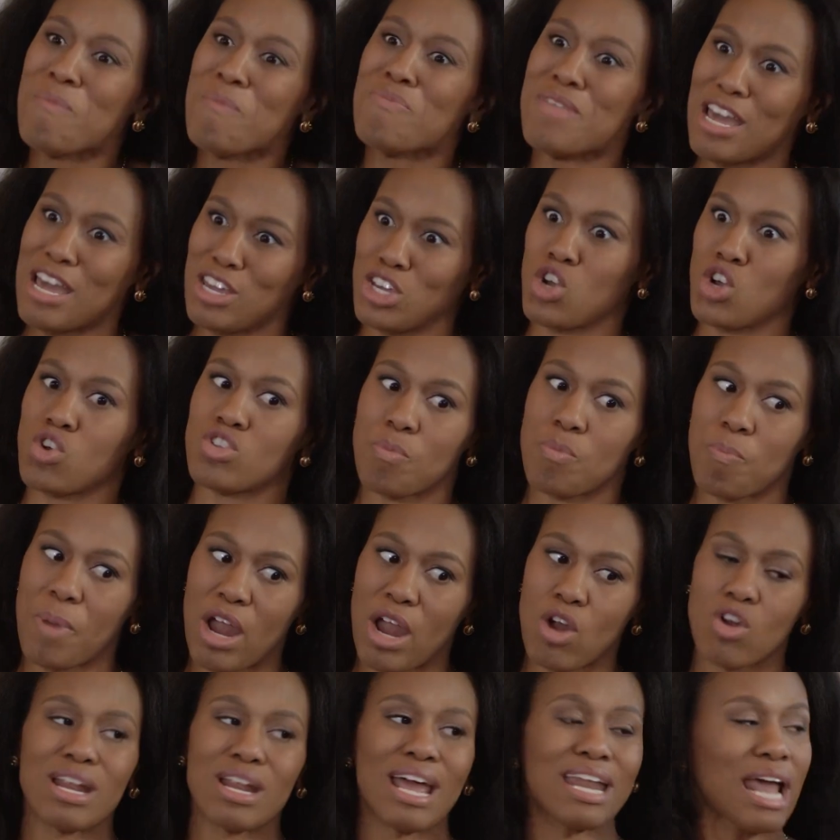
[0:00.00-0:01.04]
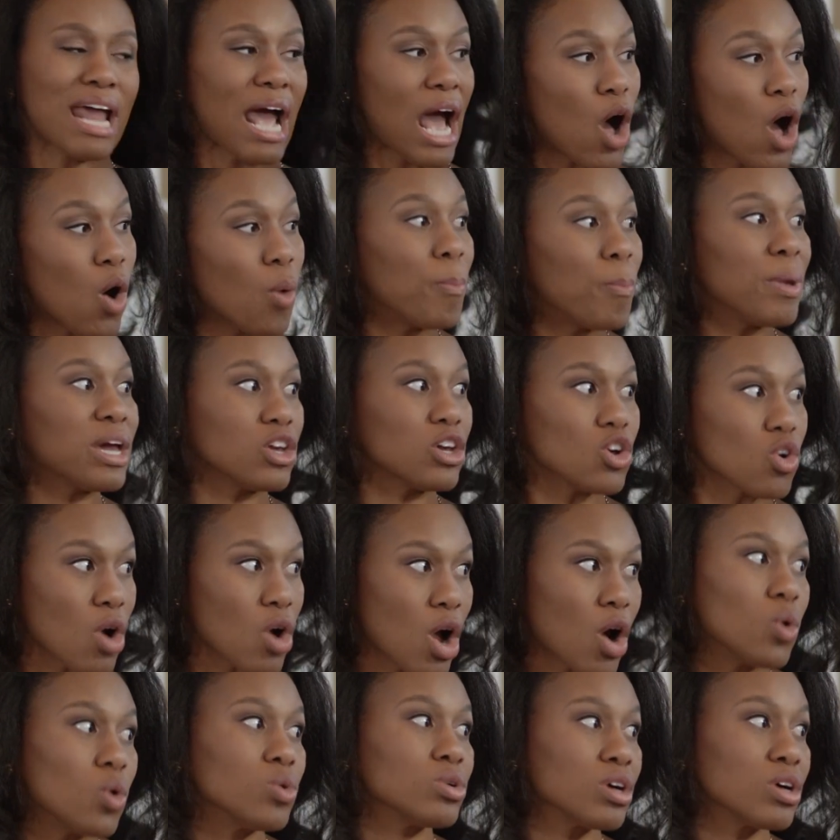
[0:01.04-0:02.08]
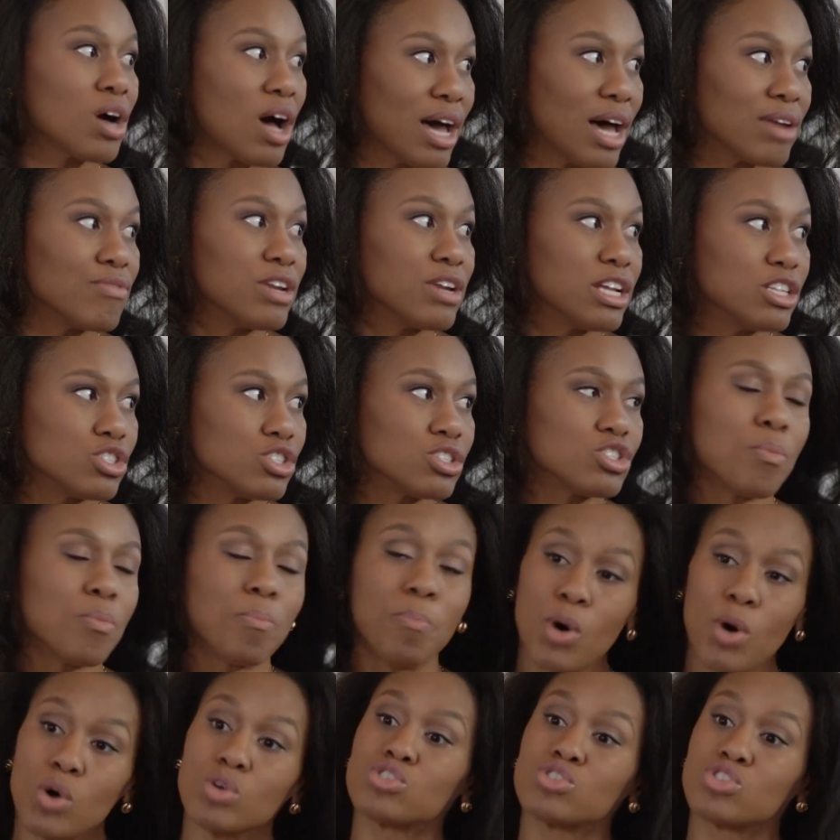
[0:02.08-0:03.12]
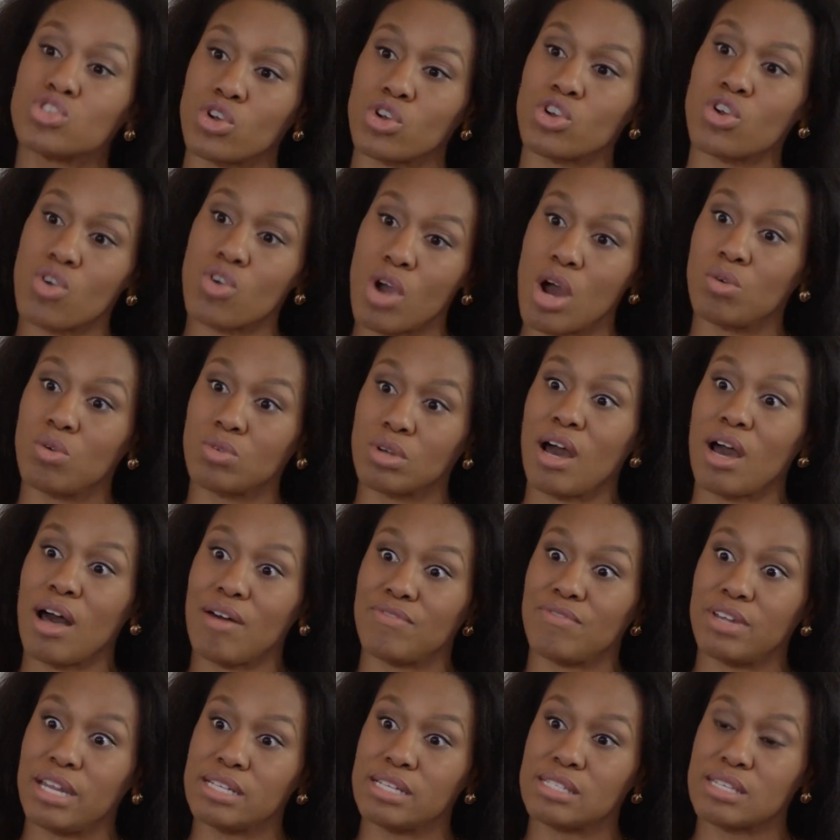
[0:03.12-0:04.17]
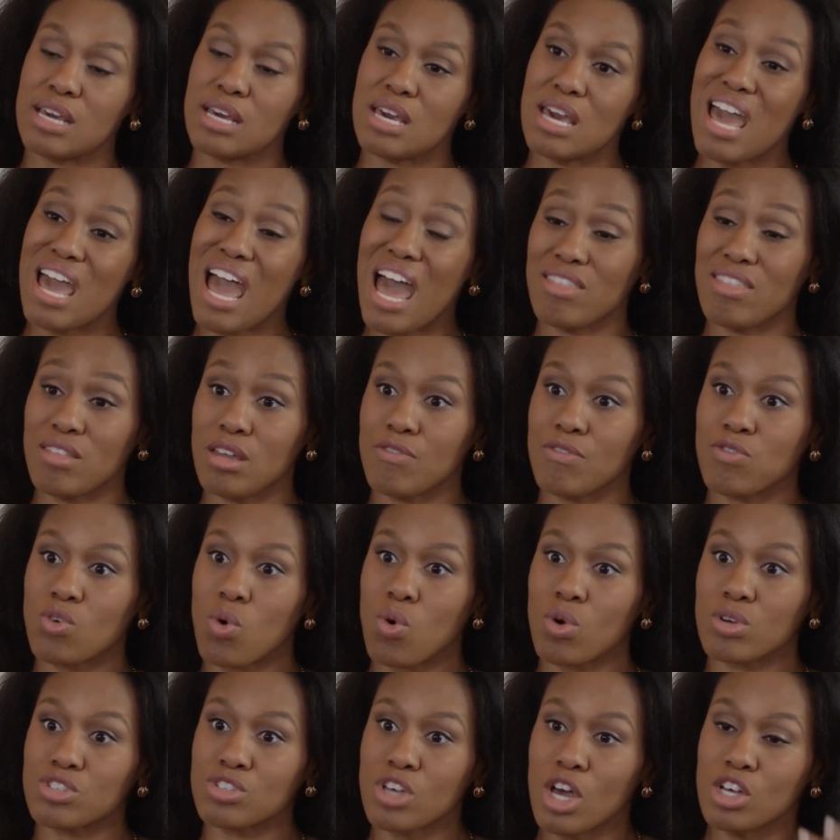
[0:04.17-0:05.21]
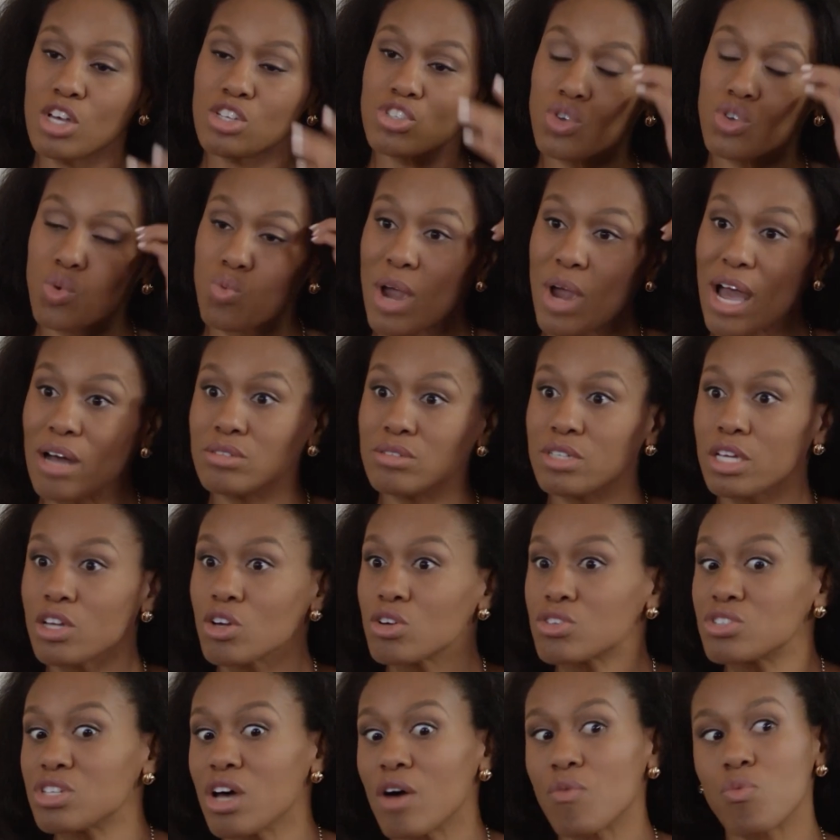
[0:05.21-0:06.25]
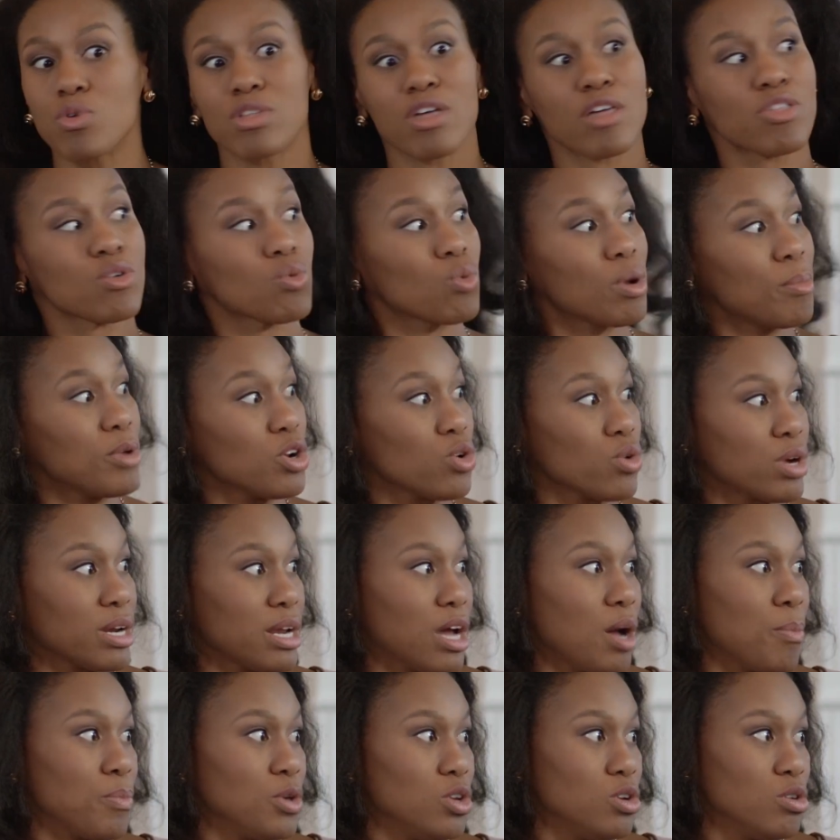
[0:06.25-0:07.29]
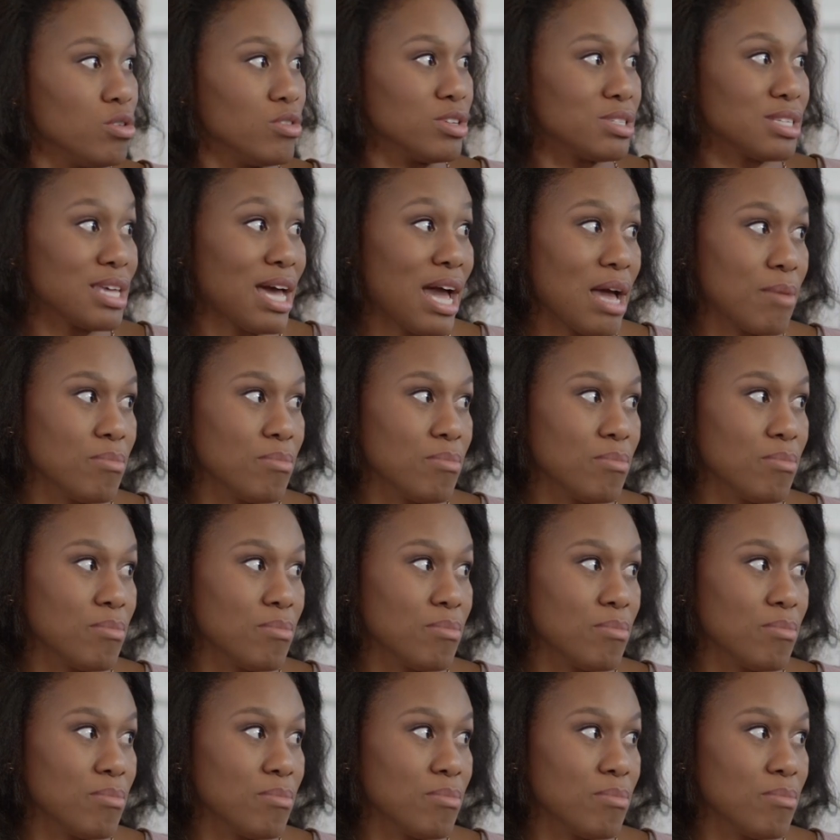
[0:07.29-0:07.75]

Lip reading: That you're the parent and helping your own confidence to bolster your own confidence. And then, of course, surrounding yourself with other women who are going to help you do the same.